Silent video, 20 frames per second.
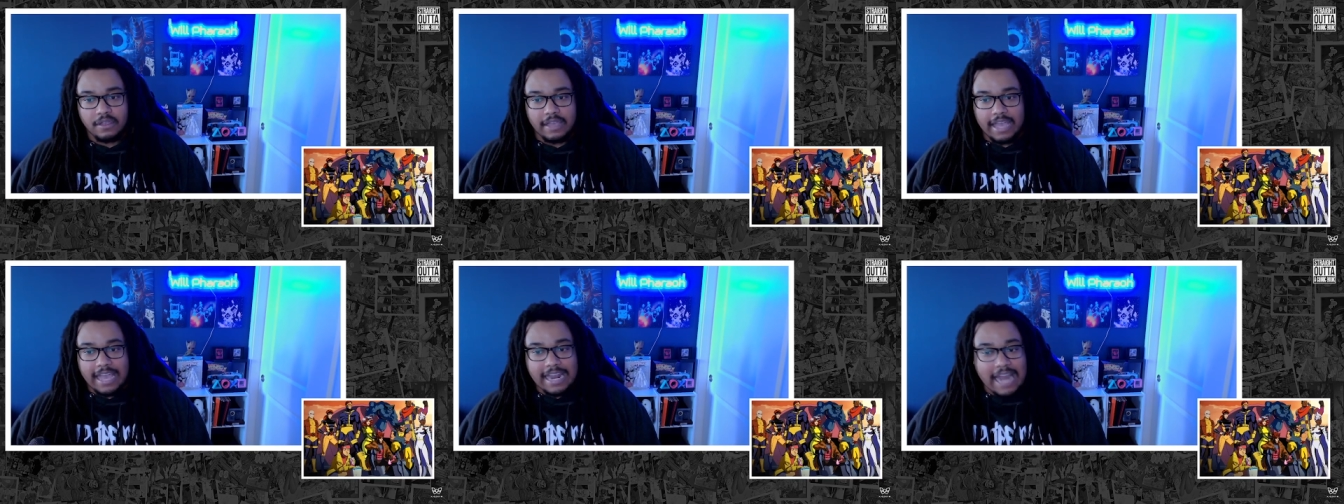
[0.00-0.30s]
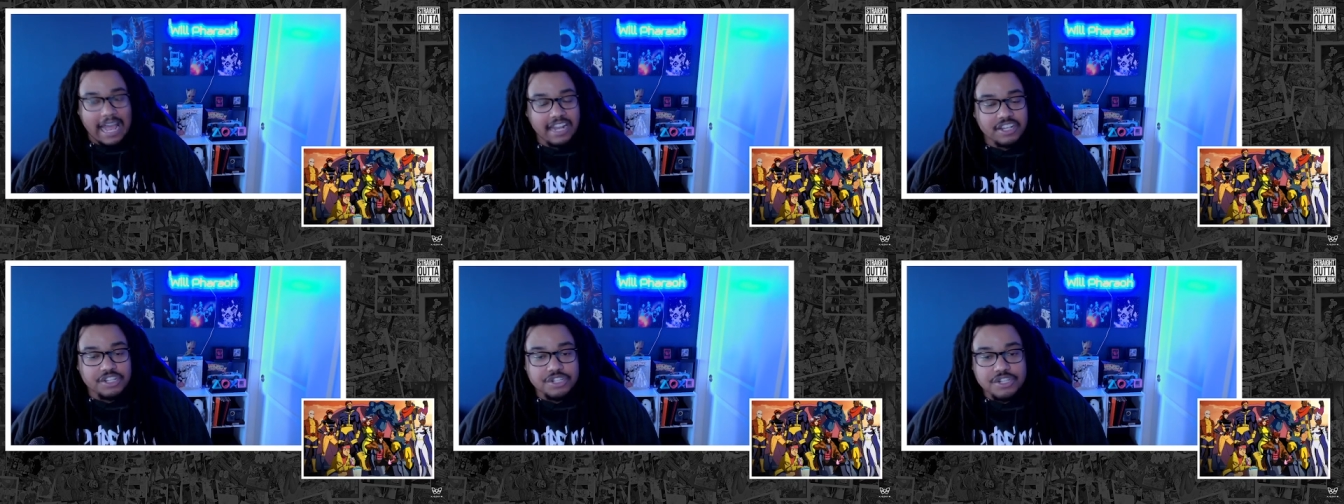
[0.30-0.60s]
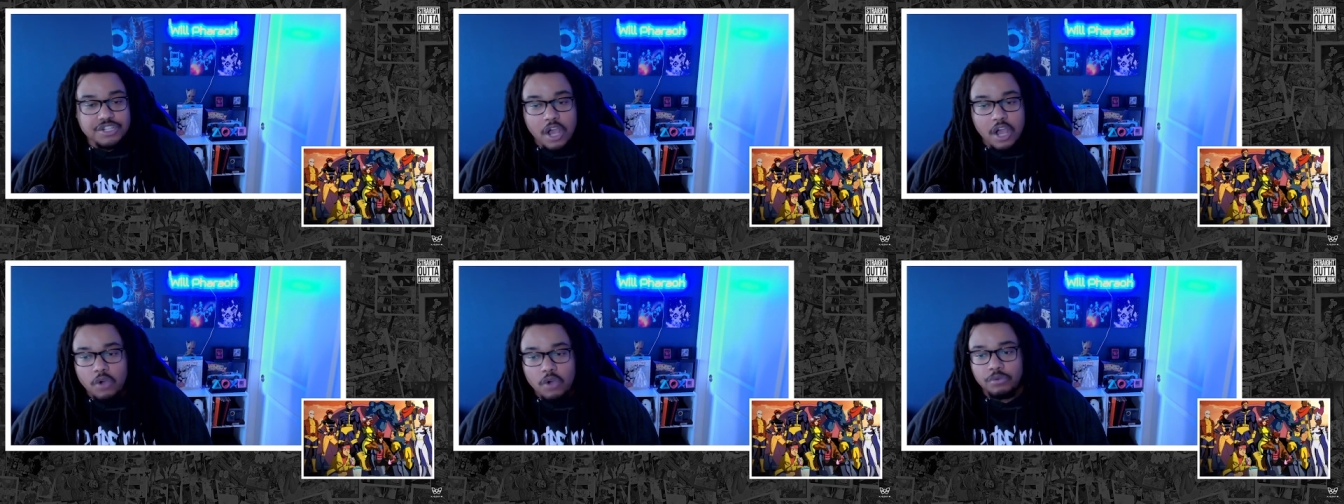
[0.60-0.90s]
And I
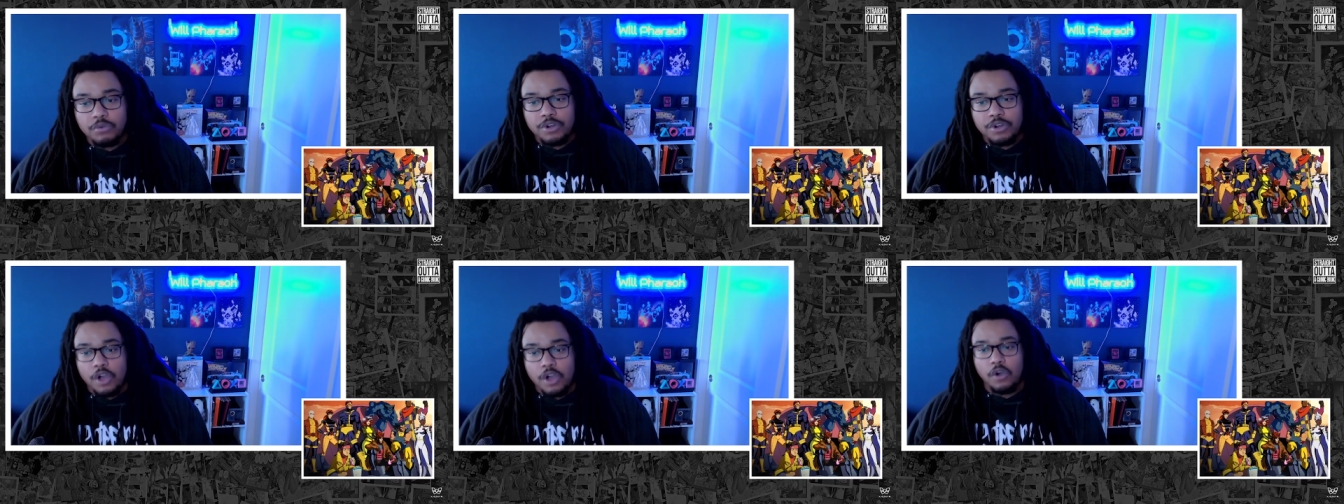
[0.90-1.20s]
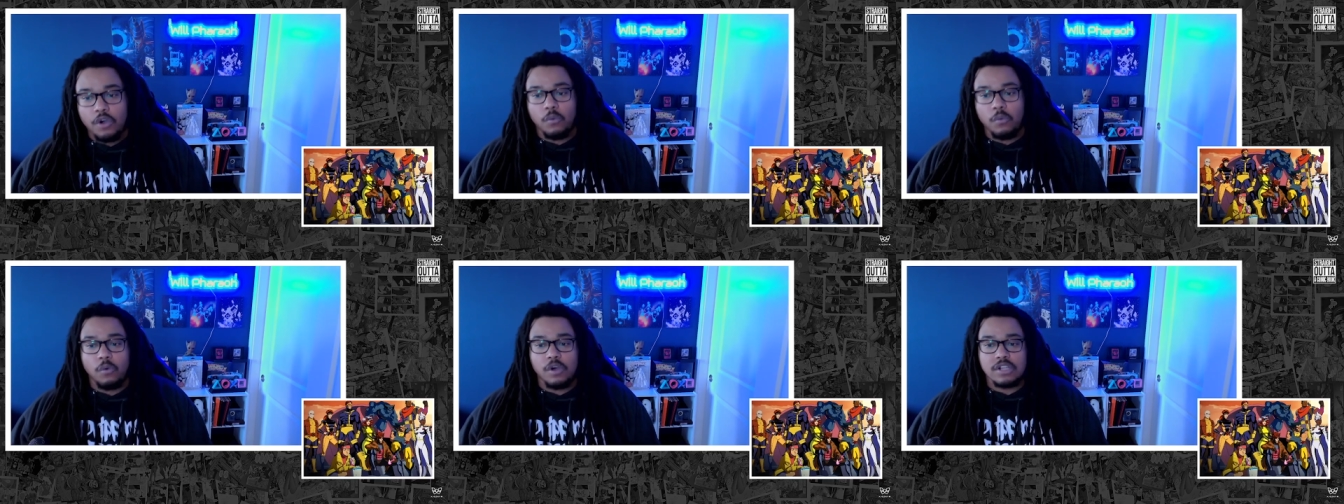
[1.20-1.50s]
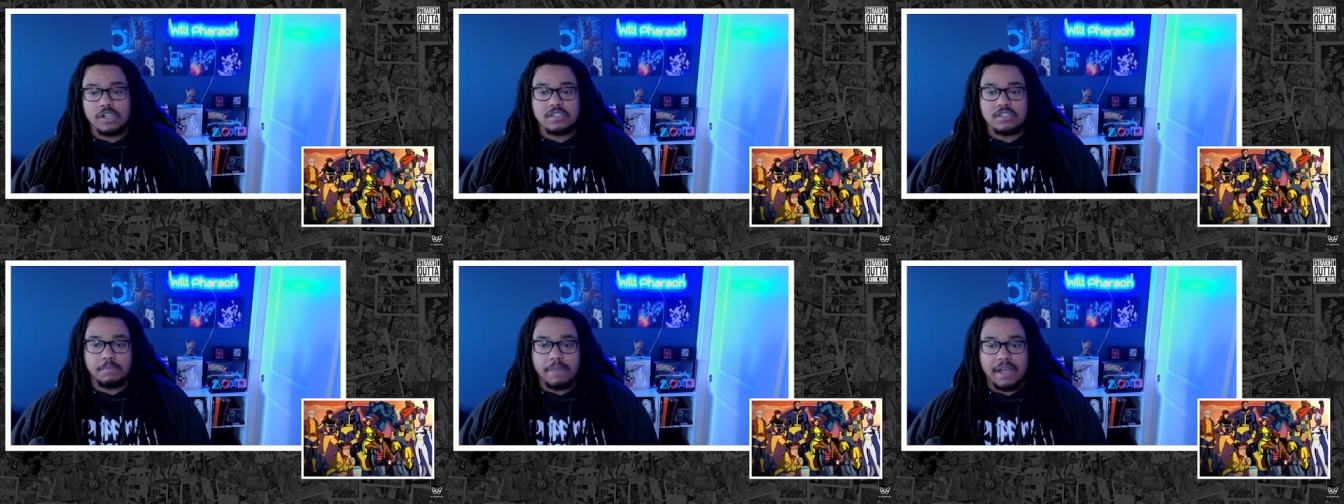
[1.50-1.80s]
don't know
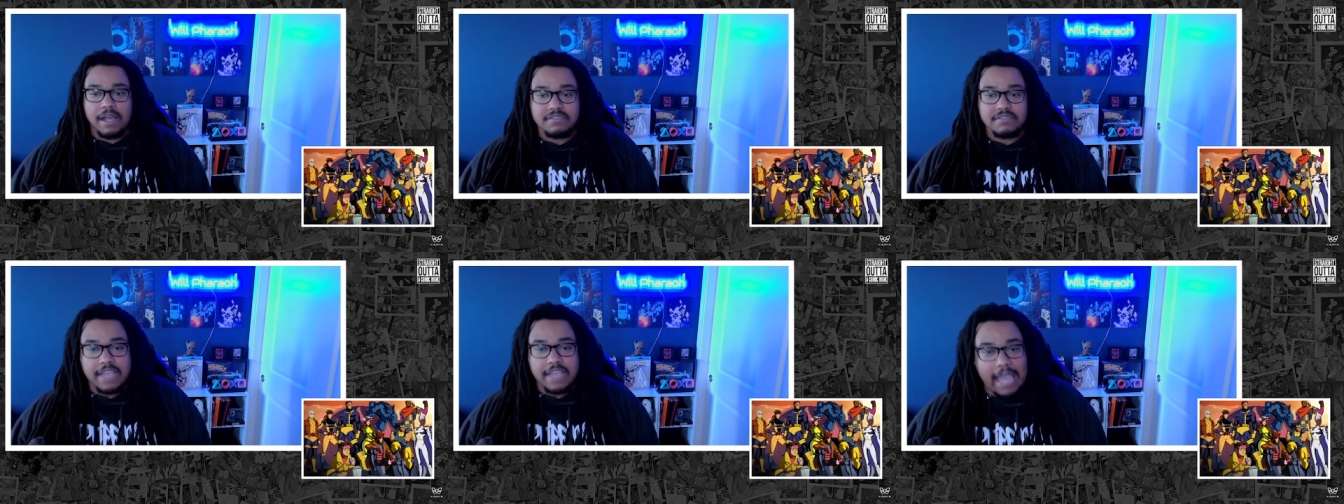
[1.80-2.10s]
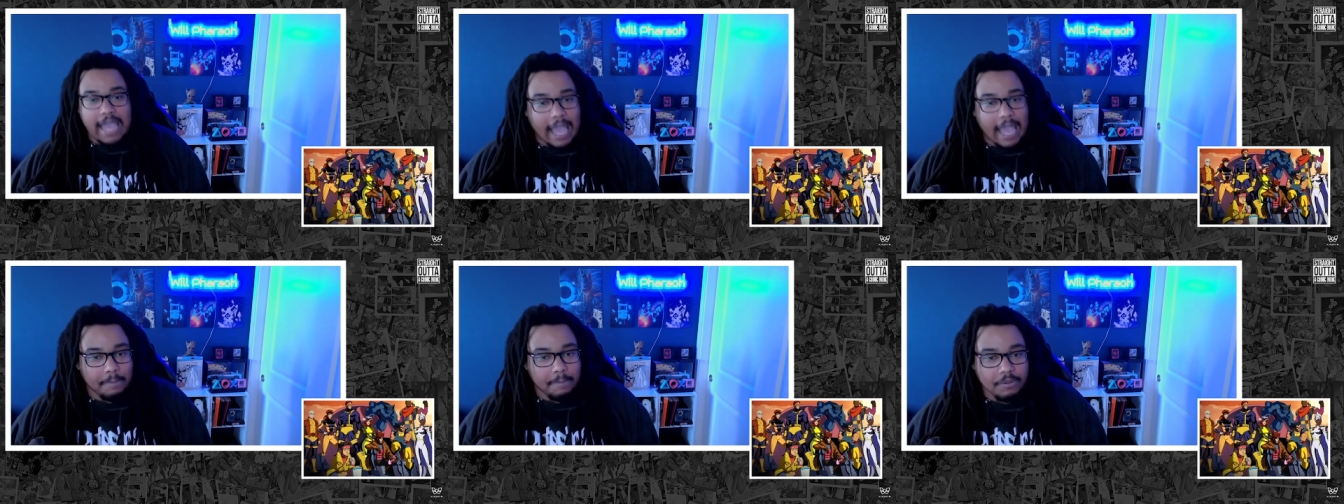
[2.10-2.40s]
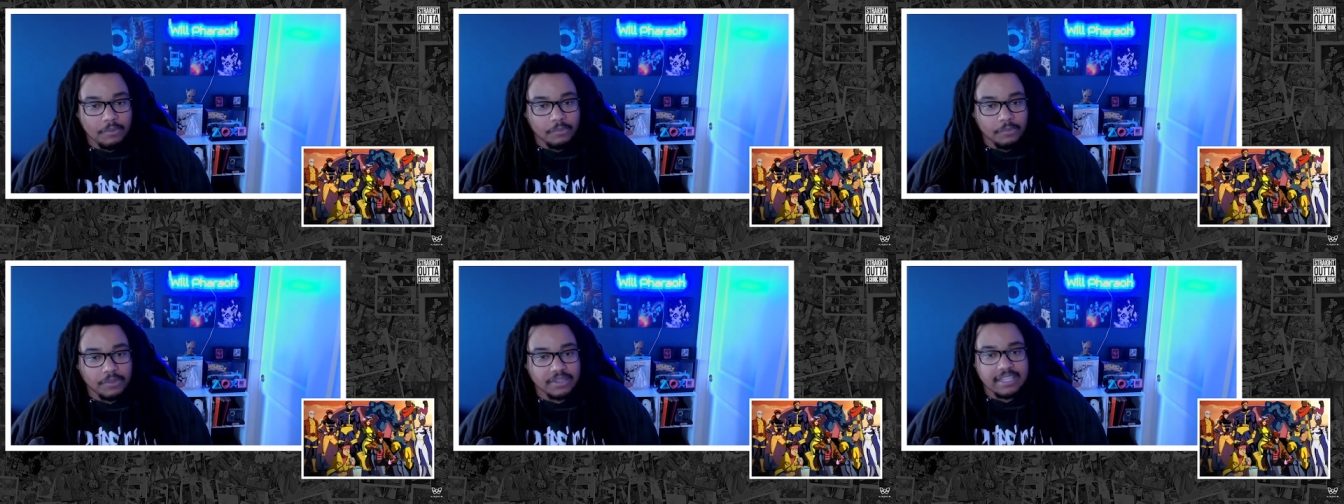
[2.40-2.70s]
what's about to
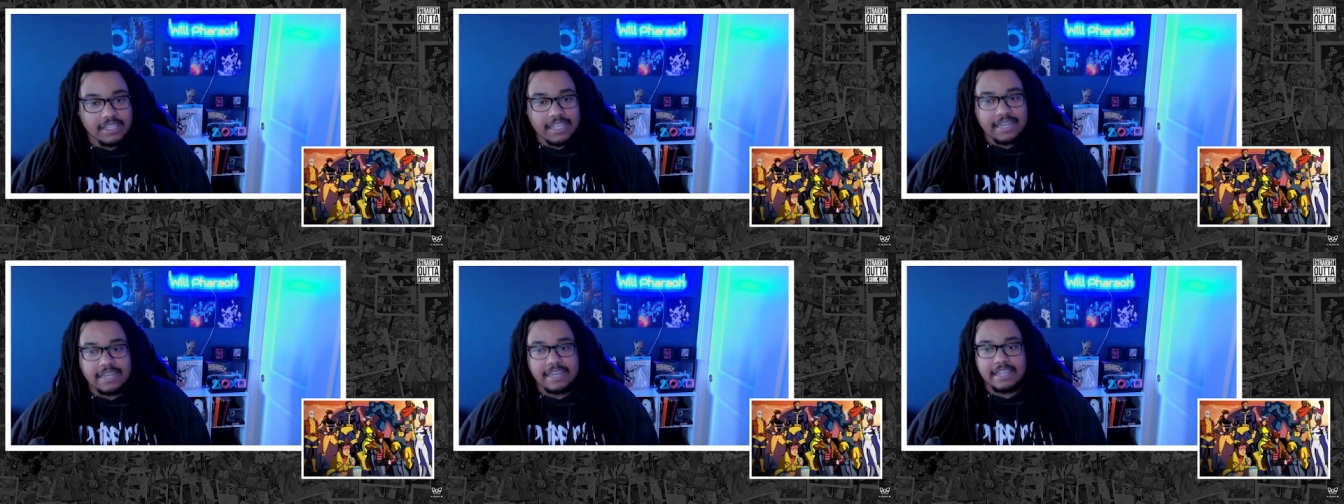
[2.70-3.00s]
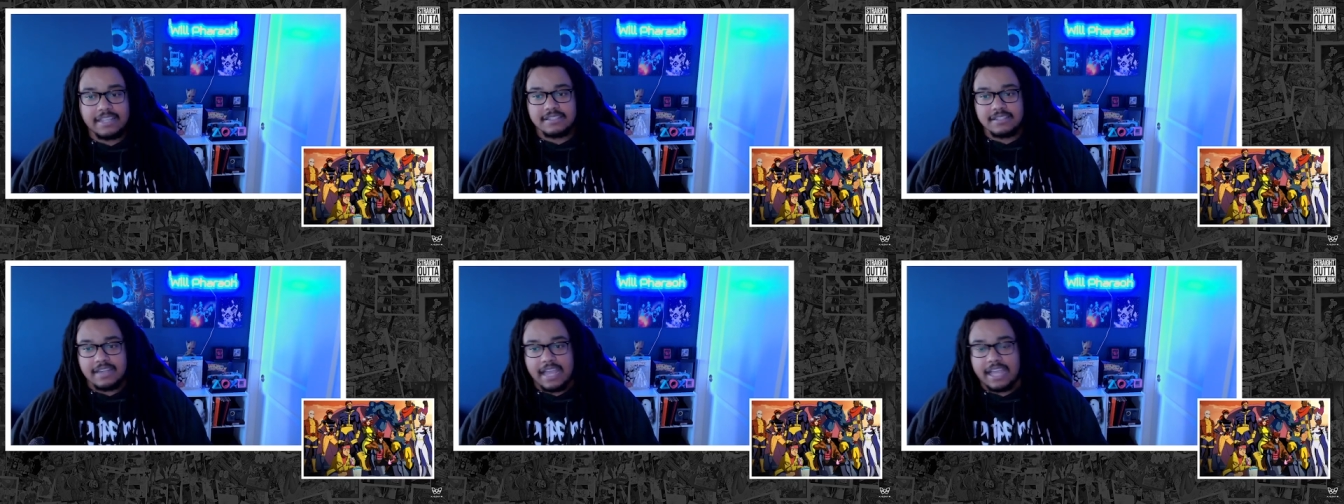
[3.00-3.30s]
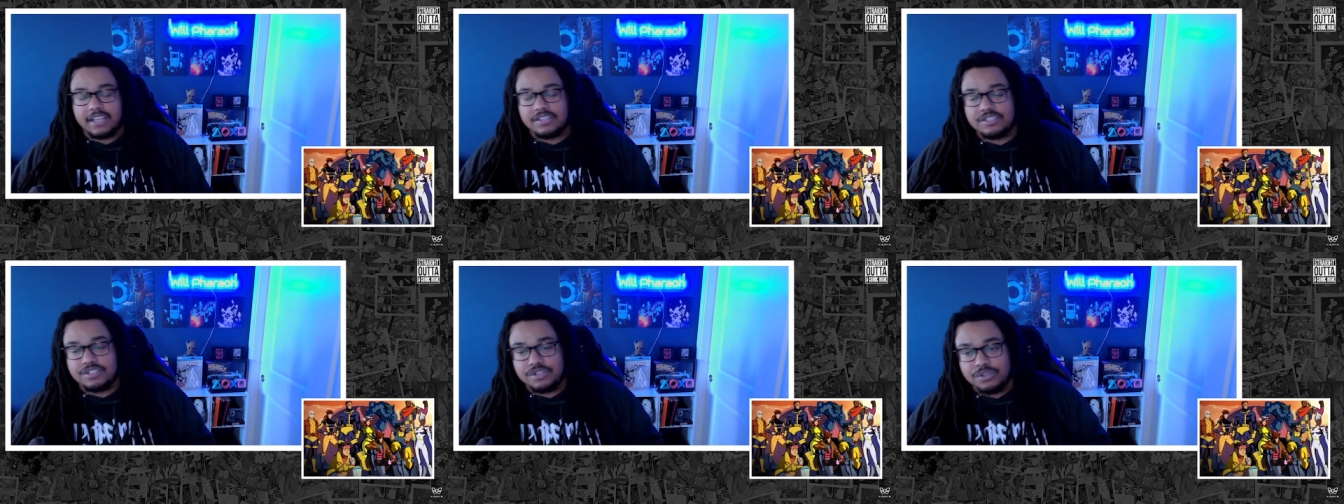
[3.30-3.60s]
happen within these
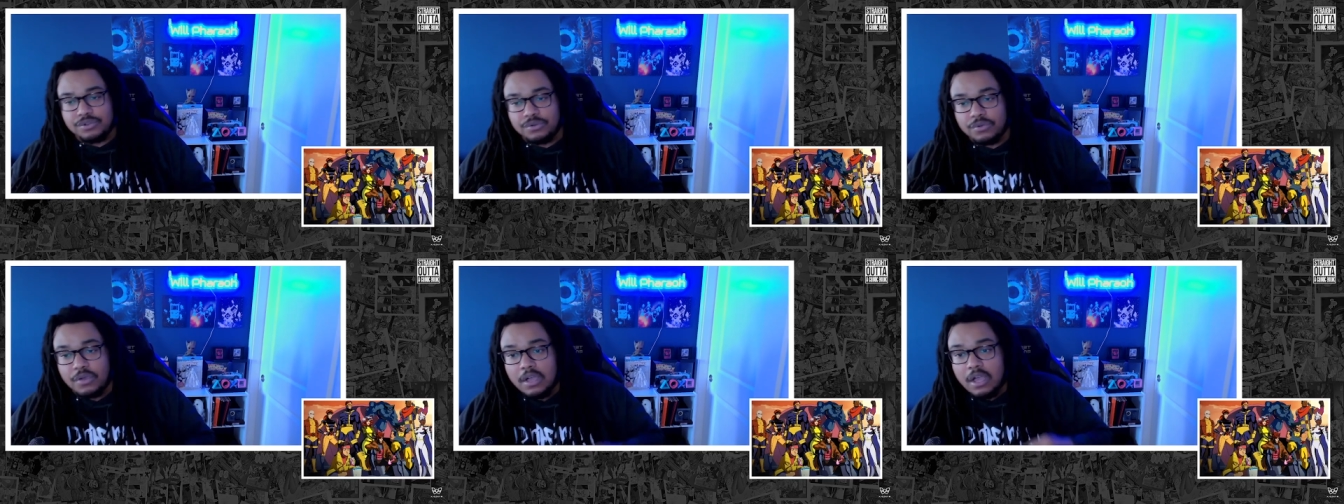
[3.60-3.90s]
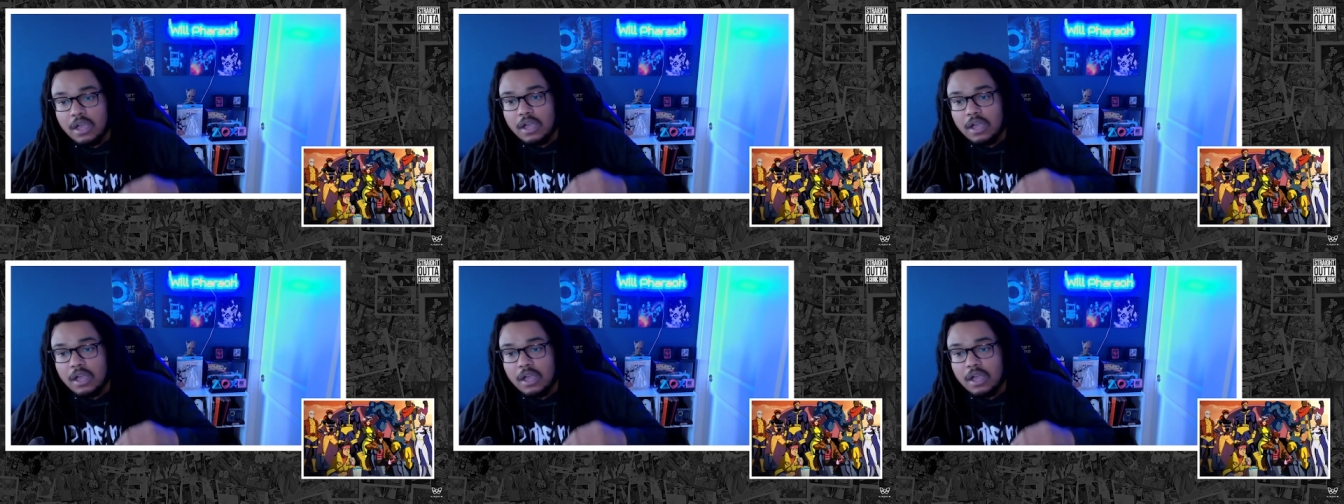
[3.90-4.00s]
next 2.